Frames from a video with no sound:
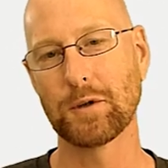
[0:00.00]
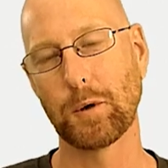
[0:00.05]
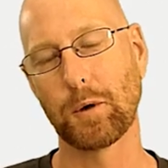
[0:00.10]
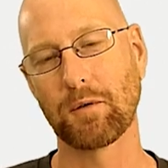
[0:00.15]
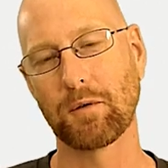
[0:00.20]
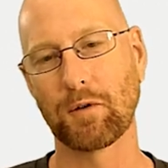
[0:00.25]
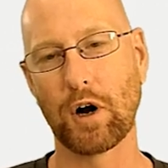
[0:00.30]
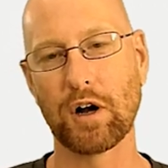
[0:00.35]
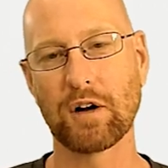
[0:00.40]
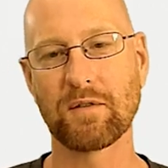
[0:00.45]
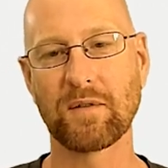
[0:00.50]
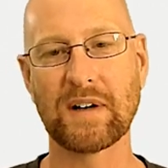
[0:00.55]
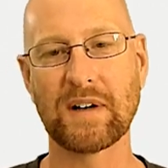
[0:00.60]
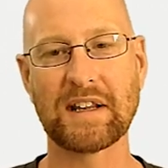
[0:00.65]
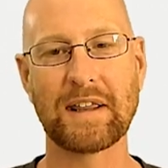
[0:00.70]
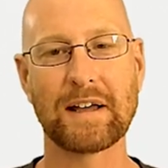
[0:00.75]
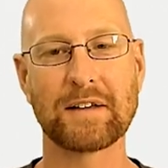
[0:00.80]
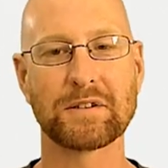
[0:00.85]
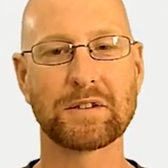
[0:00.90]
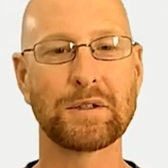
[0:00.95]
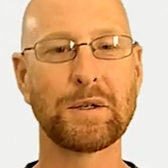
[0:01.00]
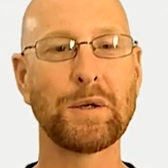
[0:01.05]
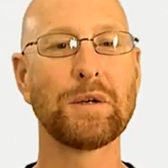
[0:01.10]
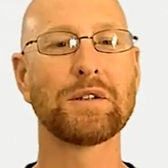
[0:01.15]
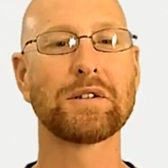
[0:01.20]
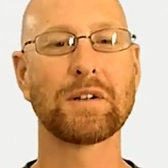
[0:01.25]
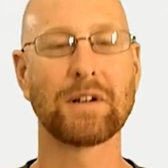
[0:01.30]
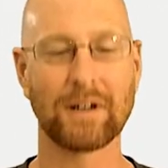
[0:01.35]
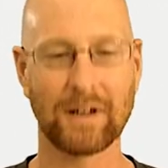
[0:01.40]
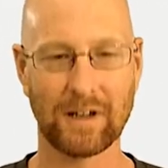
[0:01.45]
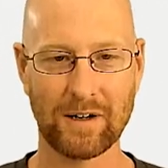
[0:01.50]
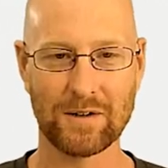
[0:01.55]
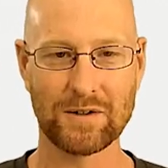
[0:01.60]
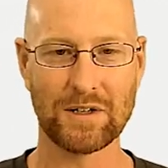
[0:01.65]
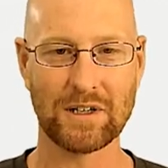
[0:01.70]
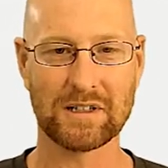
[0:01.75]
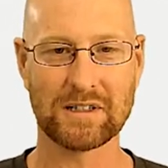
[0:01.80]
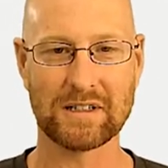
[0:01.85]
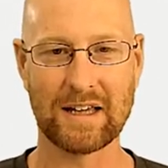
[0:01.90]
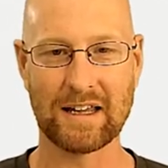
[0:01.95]
Join over 150,000 students learn to go
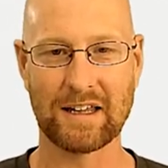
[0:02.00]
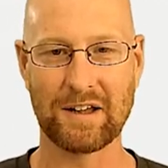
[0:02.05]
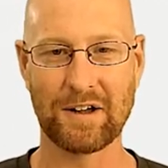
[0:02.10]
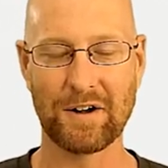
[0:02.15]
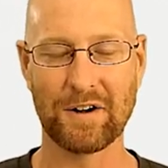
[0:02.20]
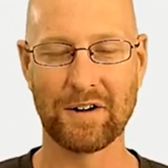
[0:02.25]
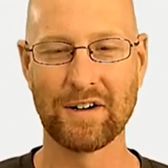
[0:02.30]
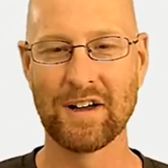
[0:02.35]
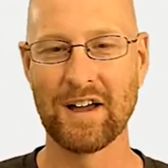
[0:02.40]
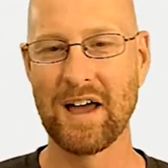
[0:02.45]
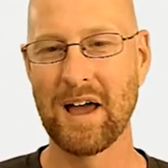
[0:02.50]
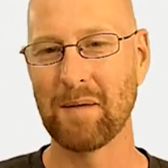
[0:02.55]
just like you.